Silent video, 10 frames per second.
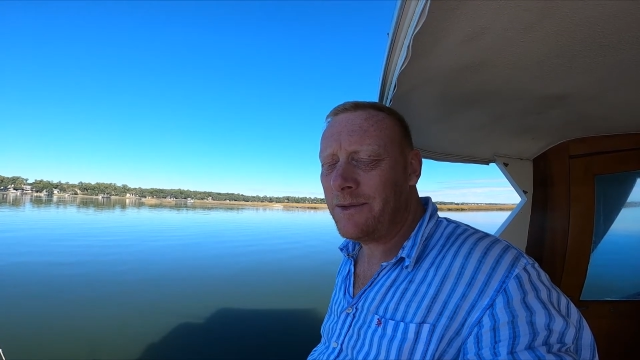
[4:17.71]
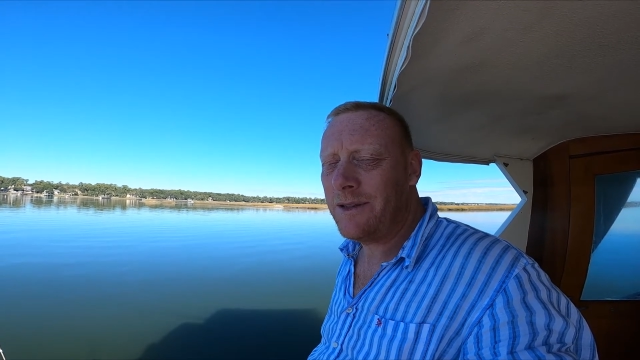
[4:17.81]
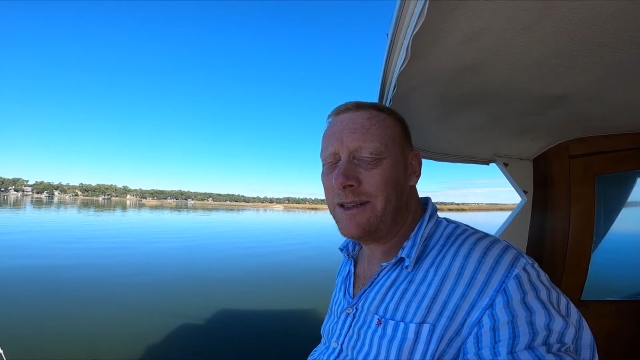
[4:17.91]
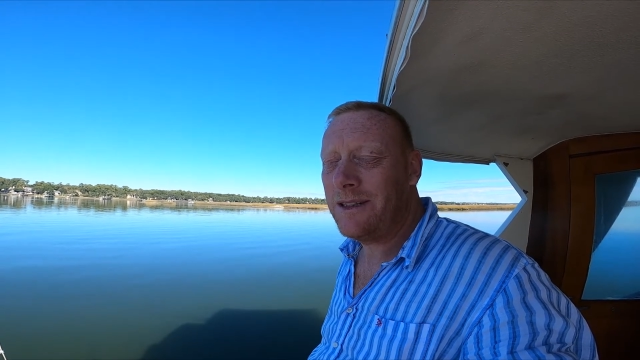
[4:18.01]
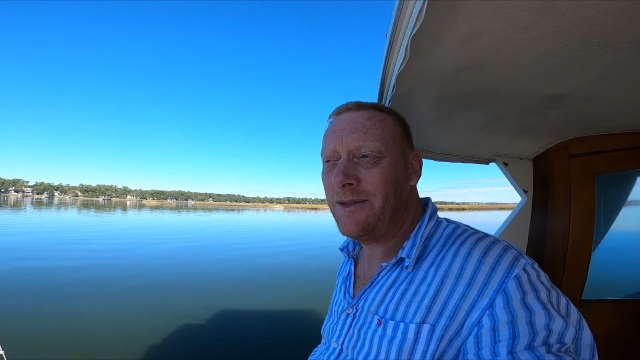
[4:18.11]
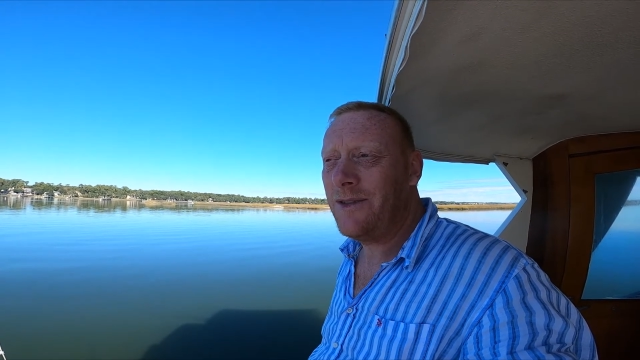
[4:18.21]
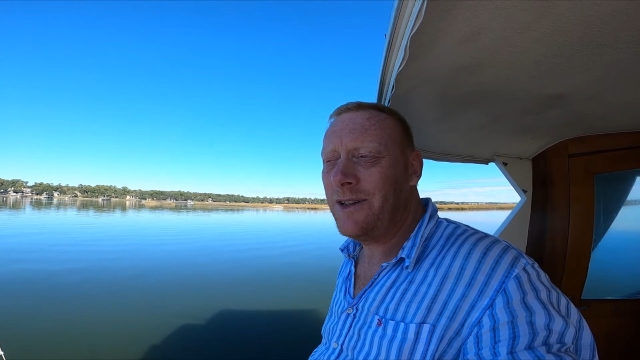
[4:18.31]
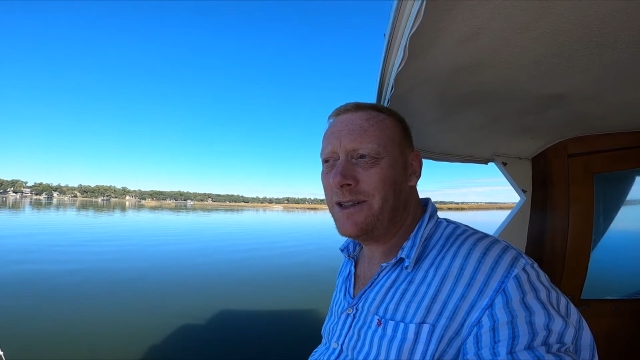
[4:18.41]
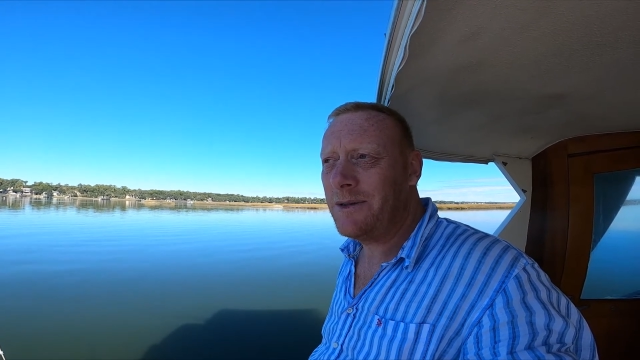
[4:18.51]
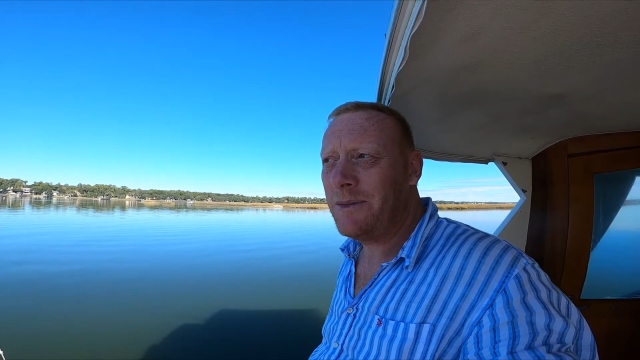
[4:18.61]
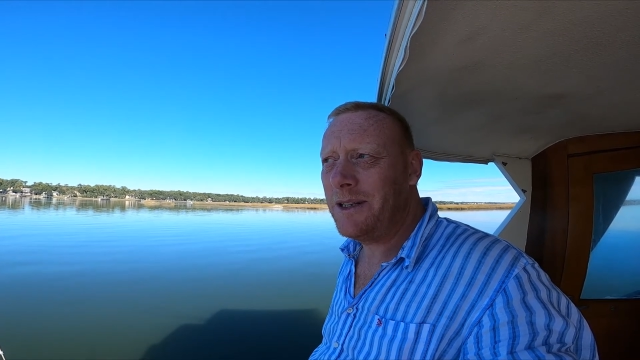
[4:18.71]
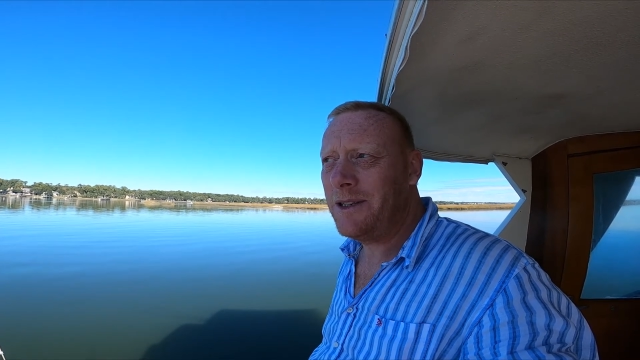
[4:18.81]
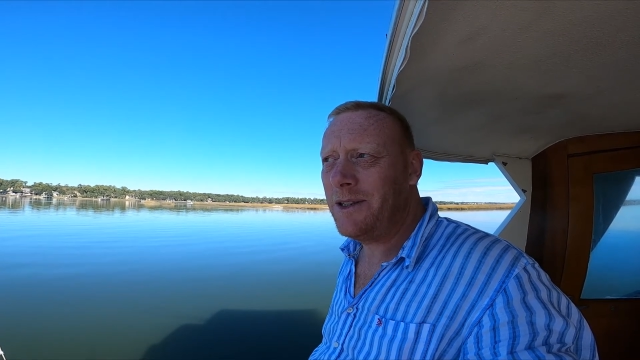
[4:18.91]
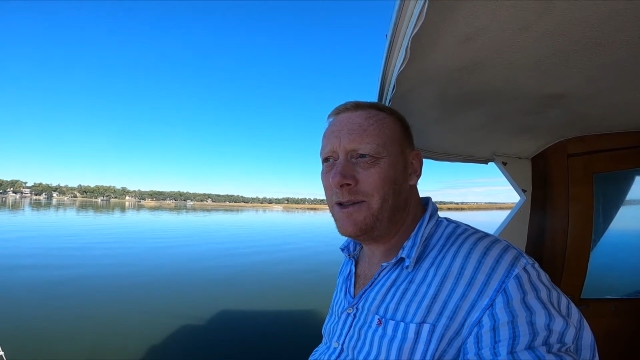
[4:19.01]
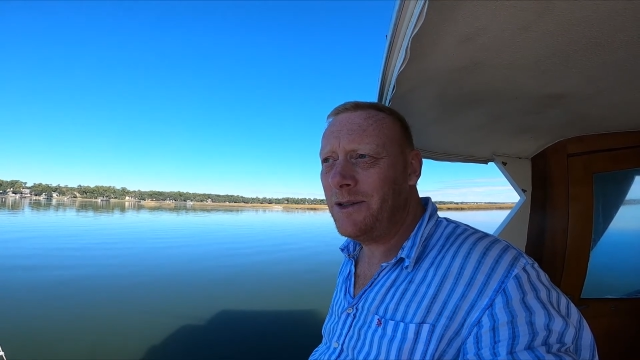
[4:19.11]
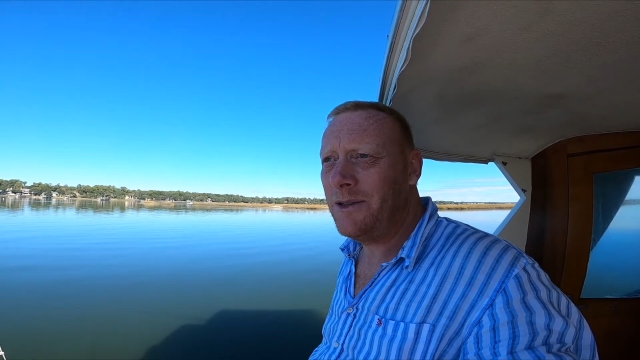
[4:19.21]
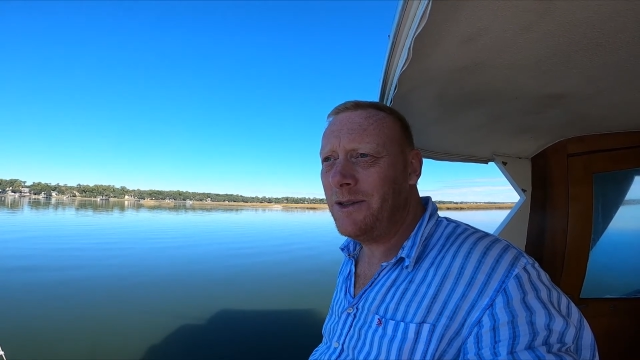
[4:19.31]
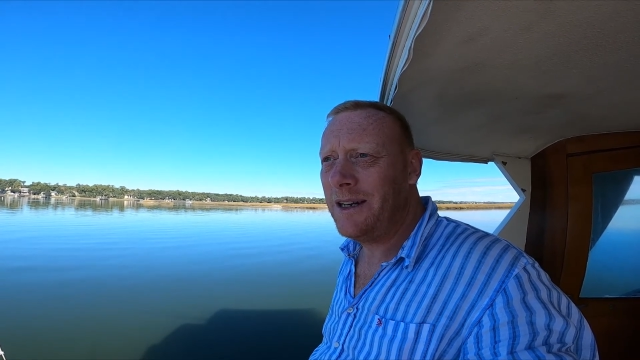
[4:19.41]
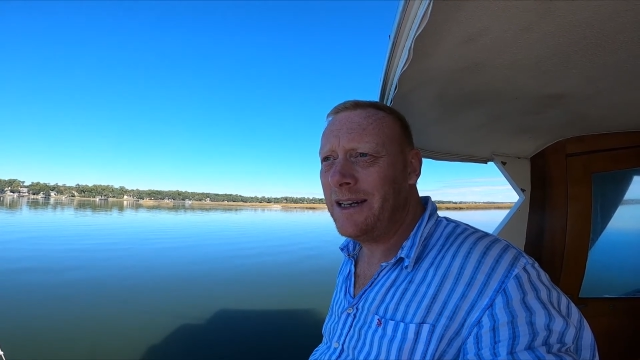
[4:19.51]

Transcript: So he's advised me to